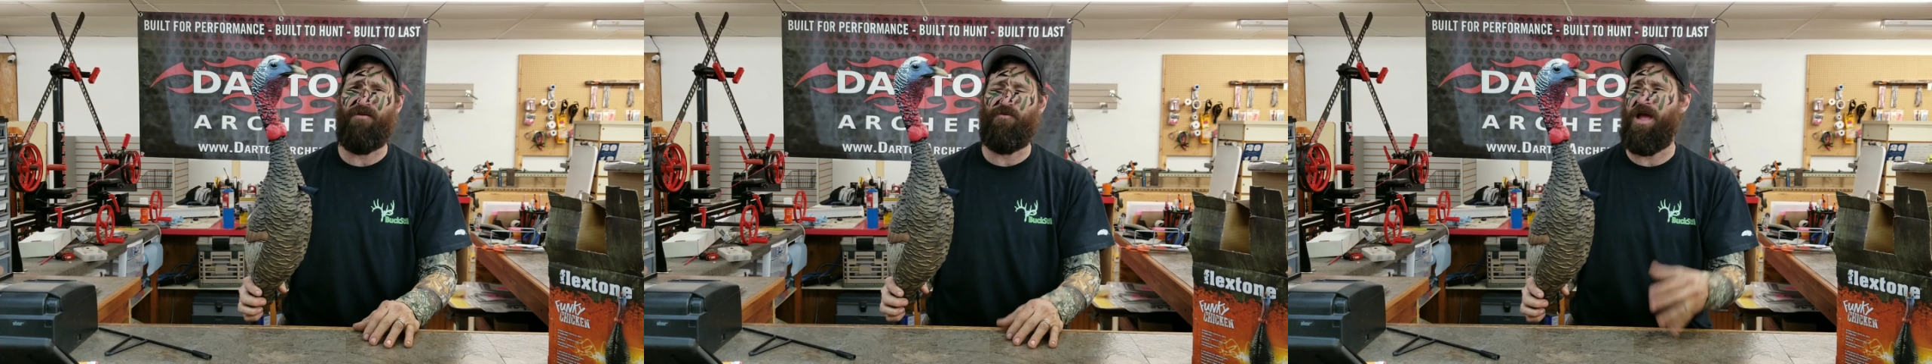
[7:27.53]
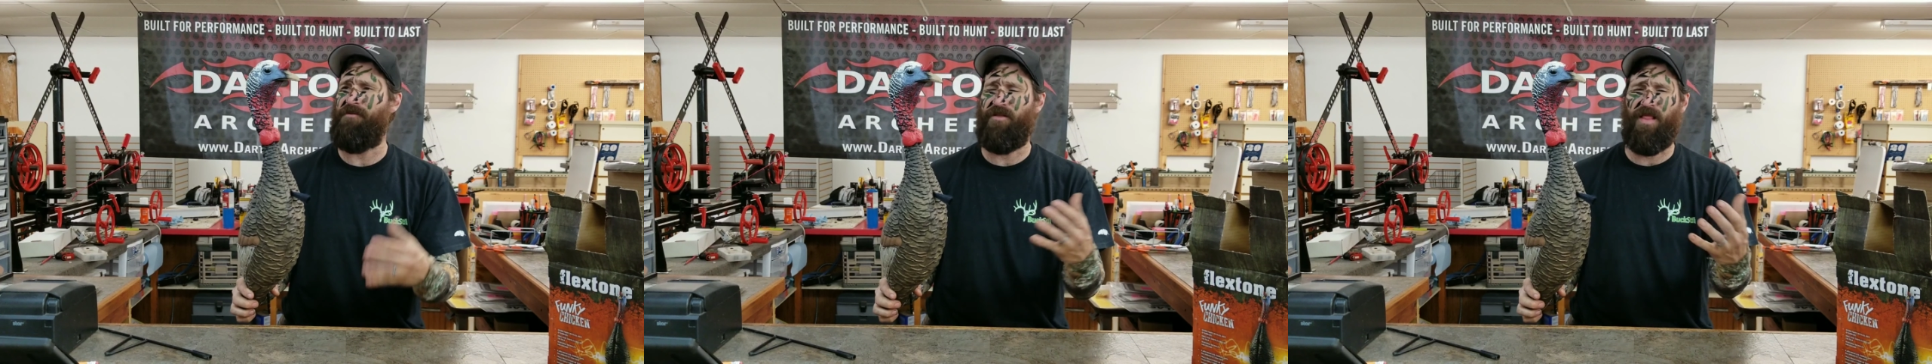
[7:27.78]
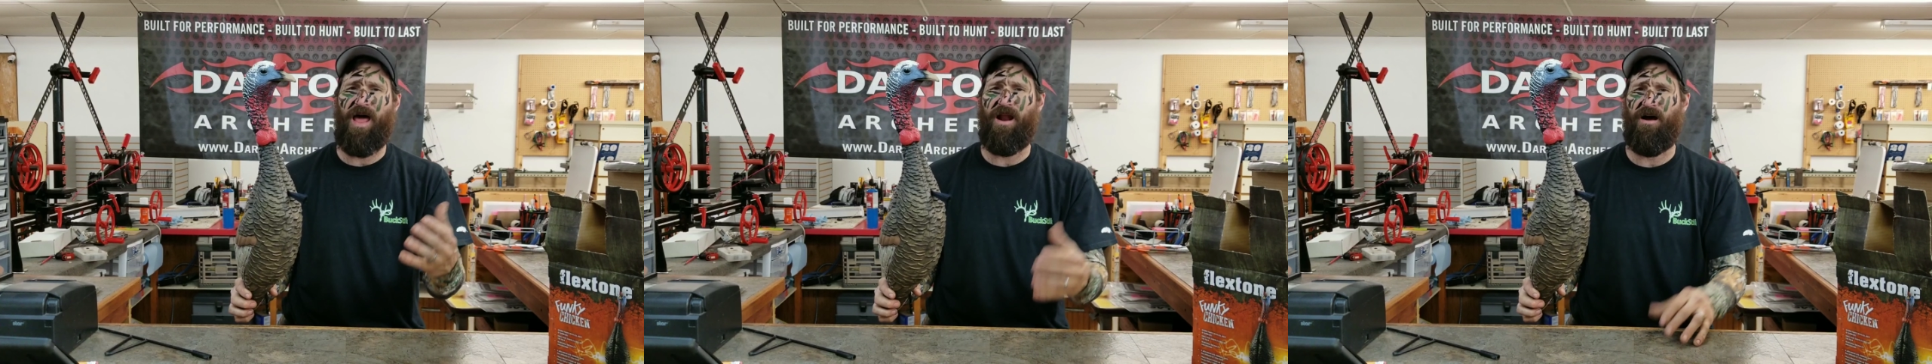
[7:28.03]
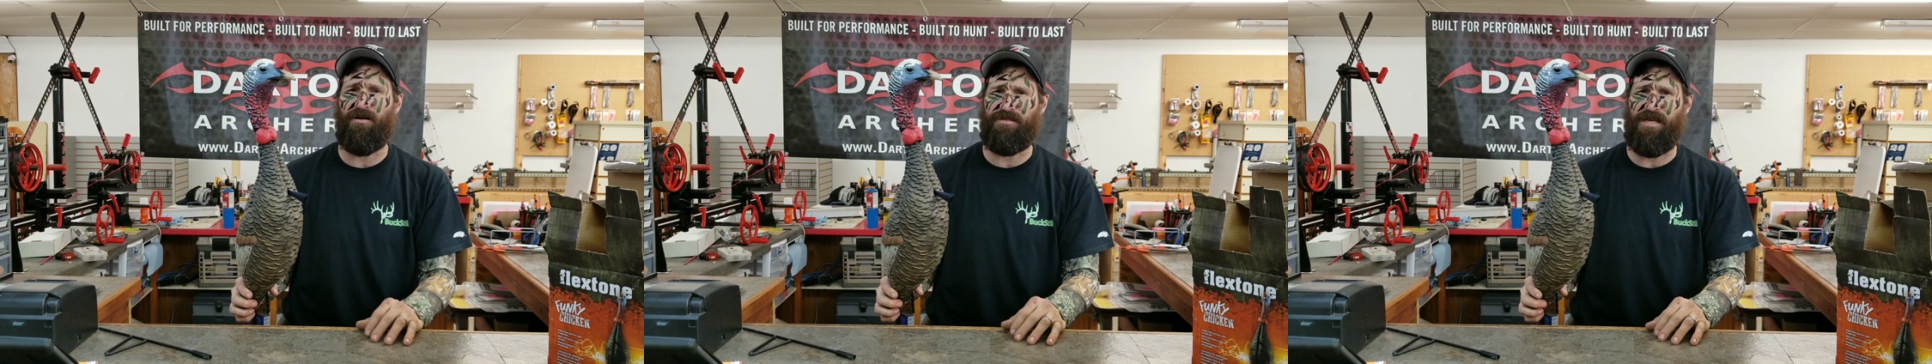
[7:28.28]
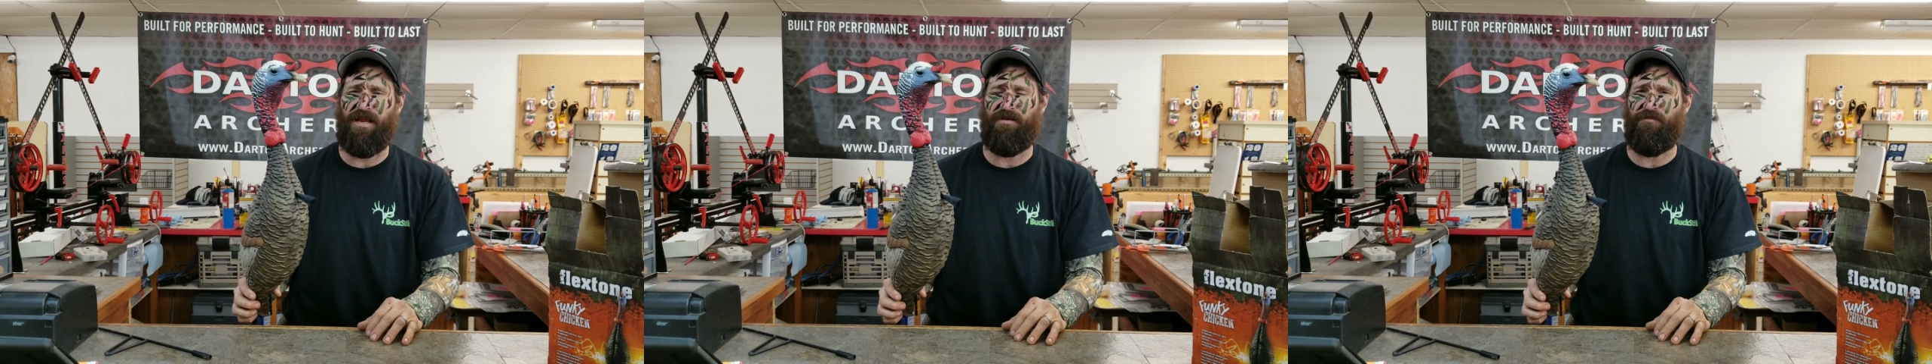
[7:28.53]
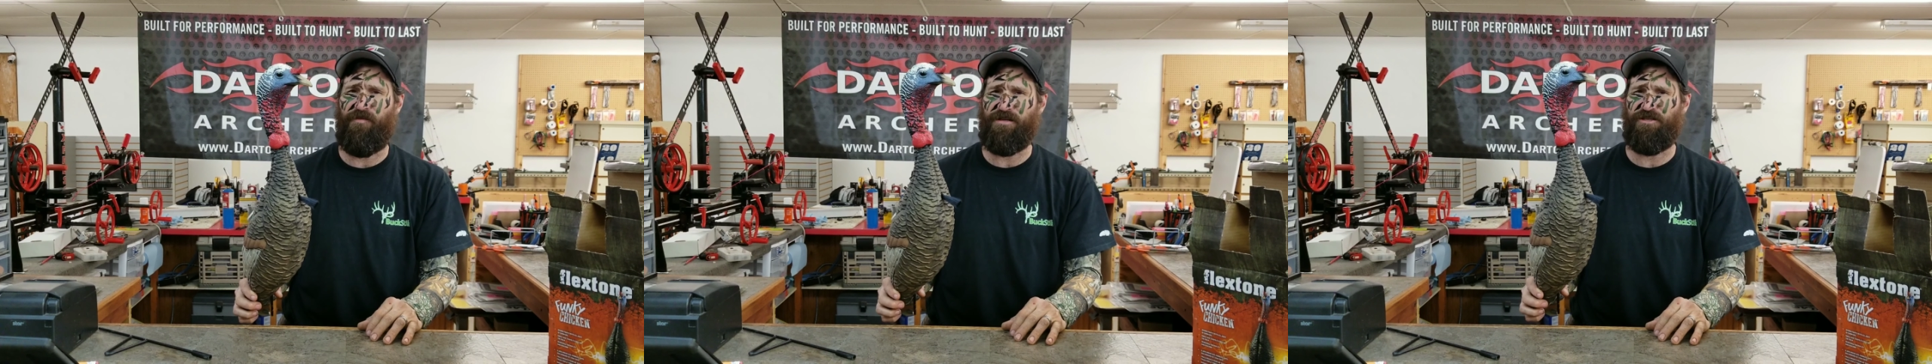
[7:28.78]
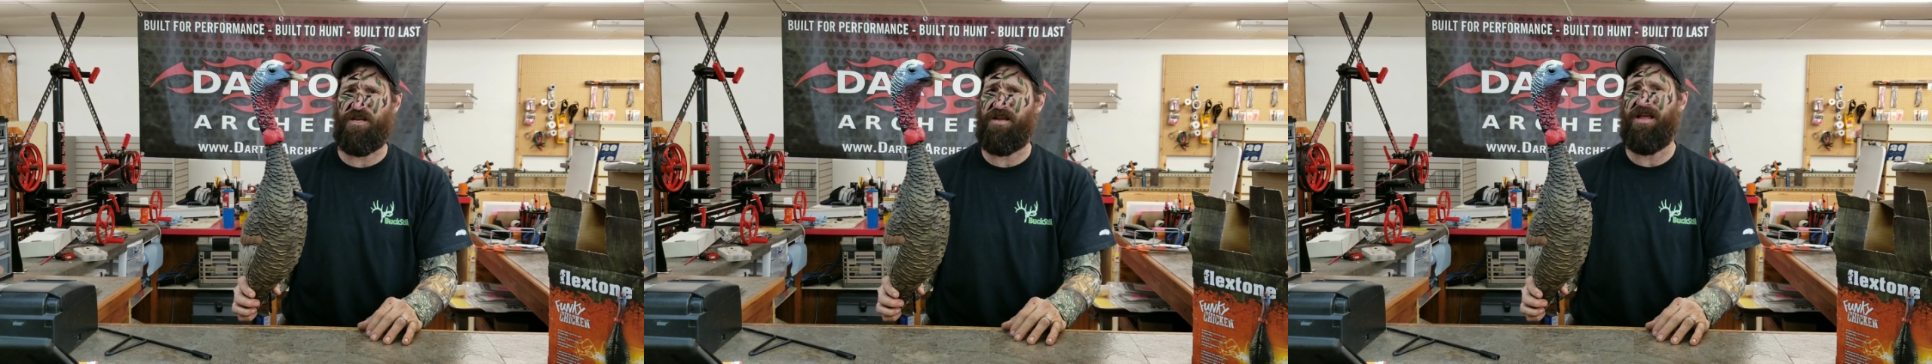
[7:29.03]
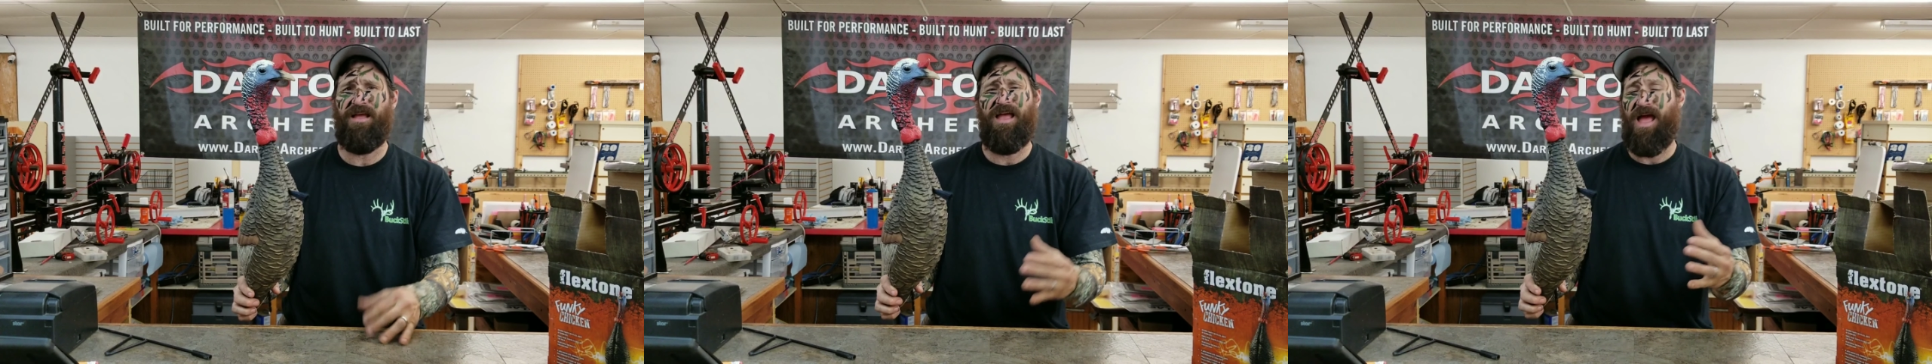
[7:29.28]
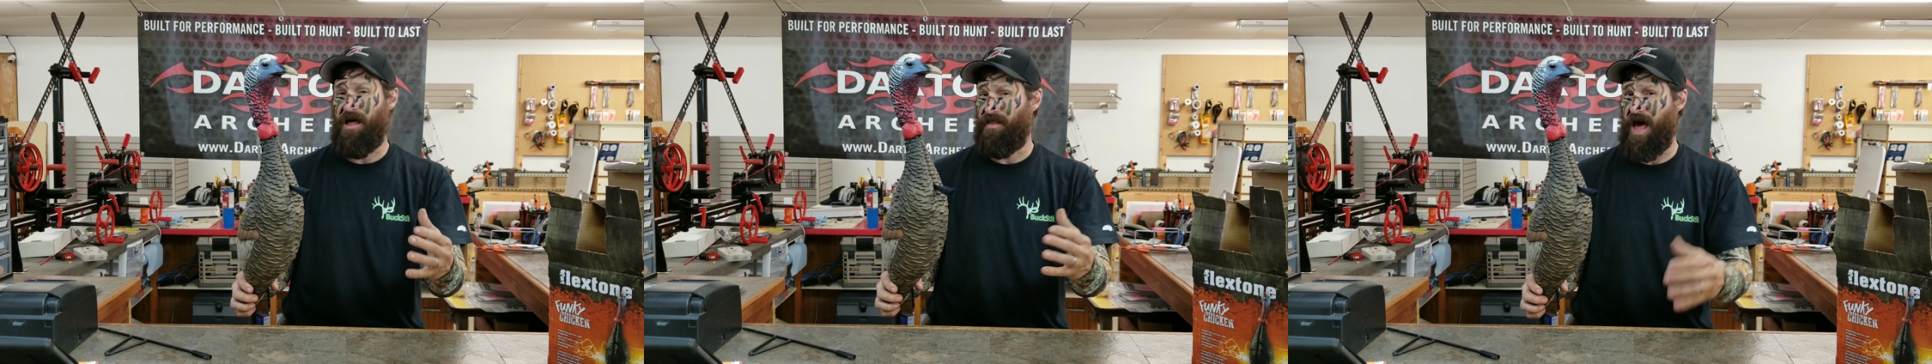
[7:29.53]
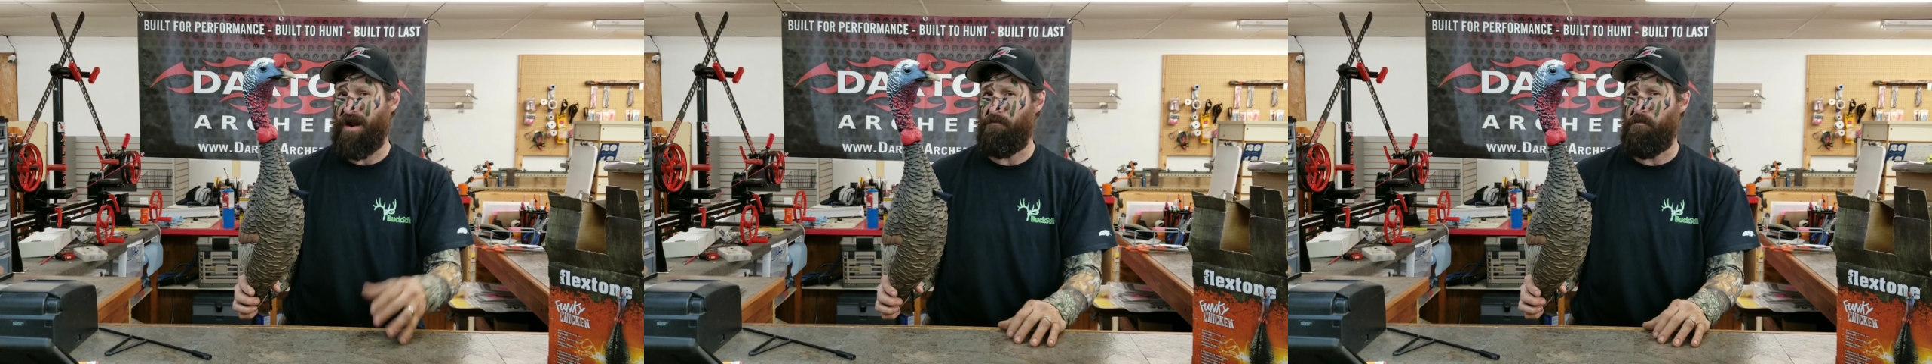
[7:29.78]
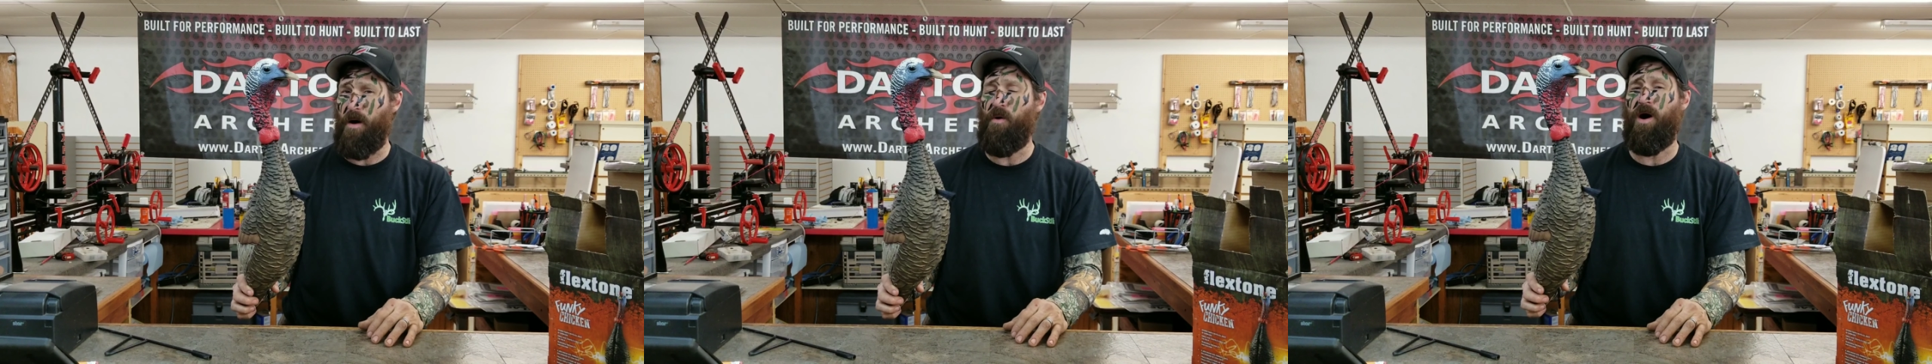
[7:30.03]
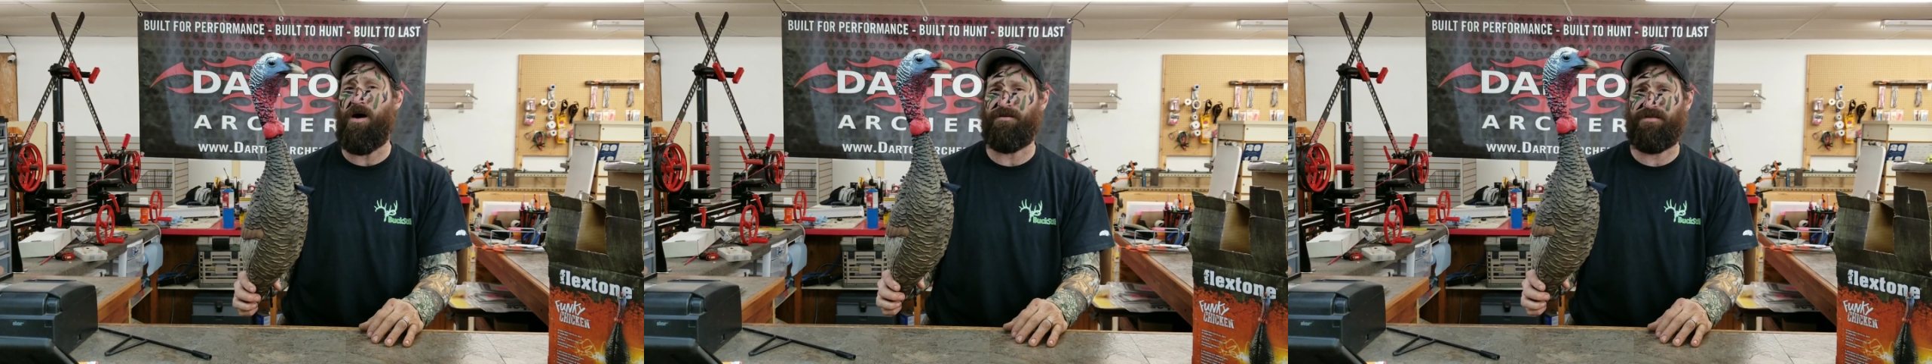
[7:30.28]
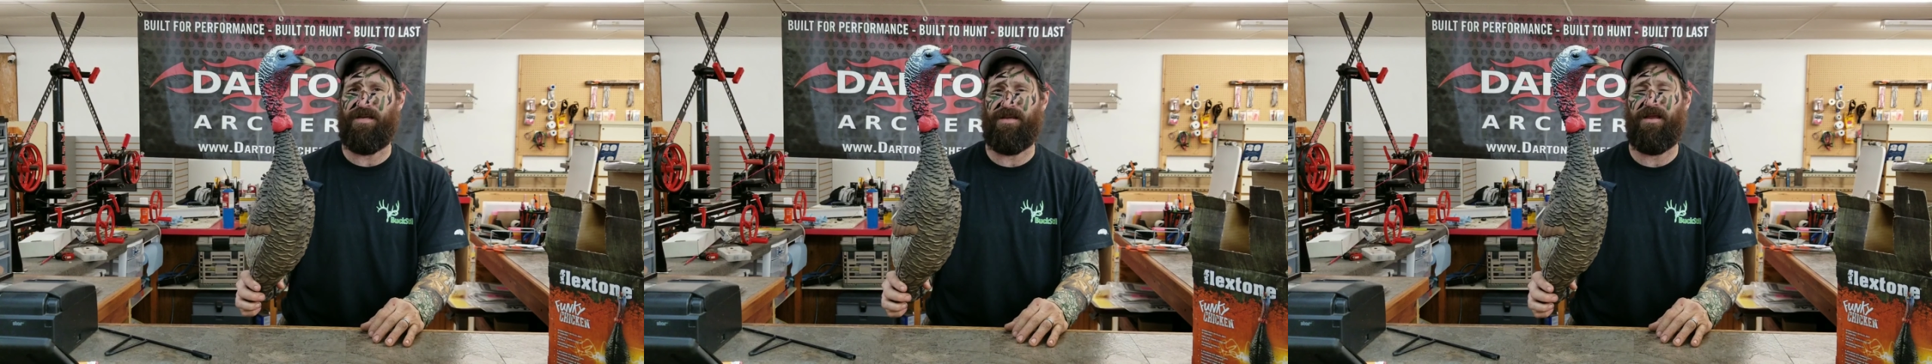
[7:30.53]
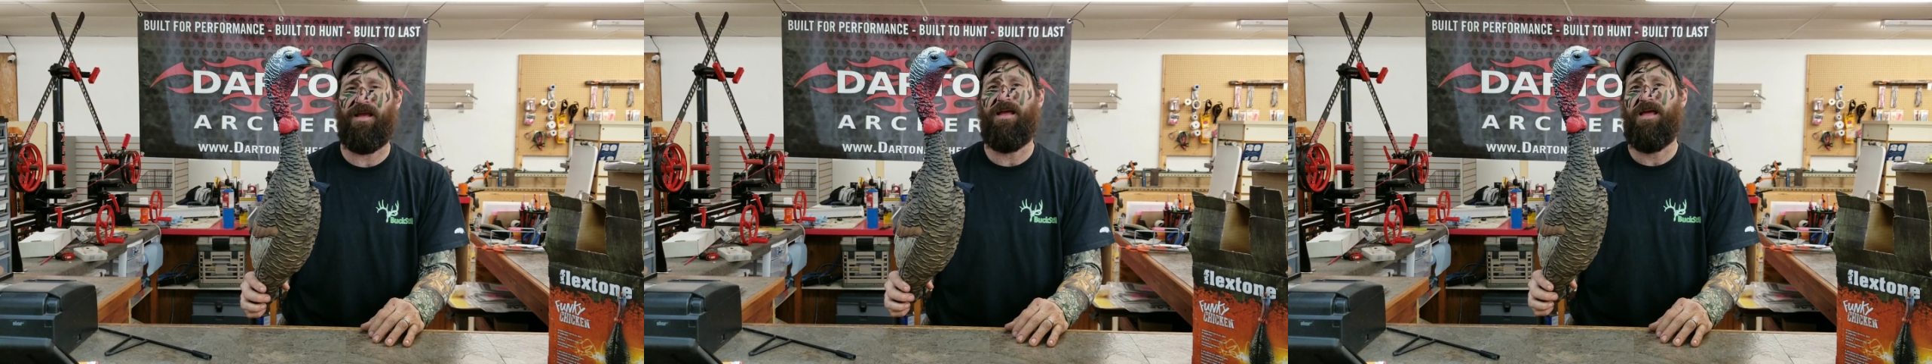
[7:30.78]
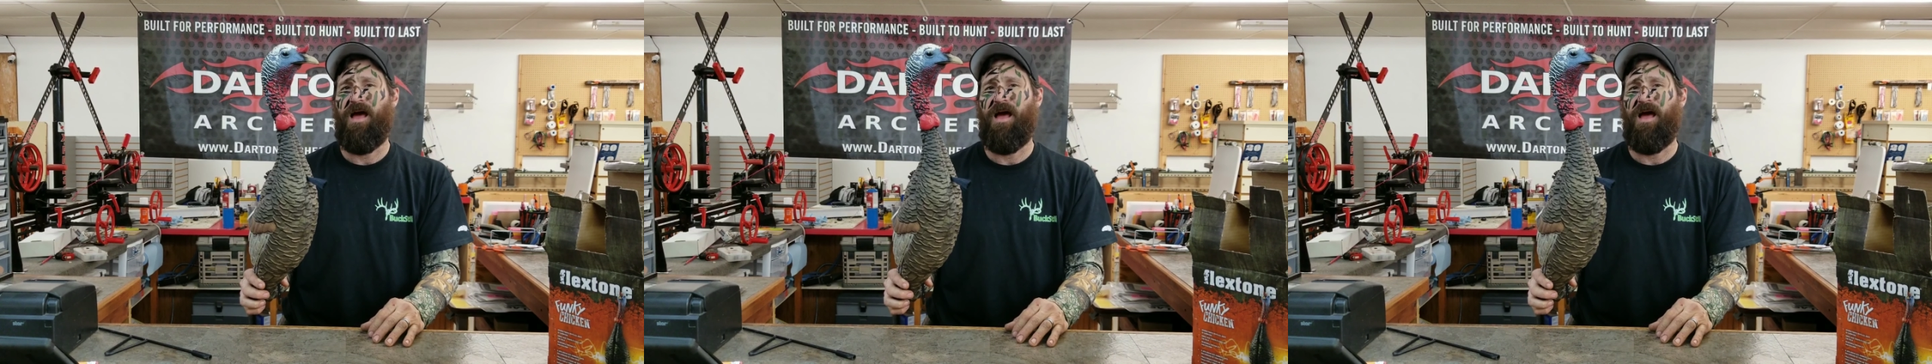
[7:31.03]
We have a lot of hunting and fishing, a lot of bow hunting.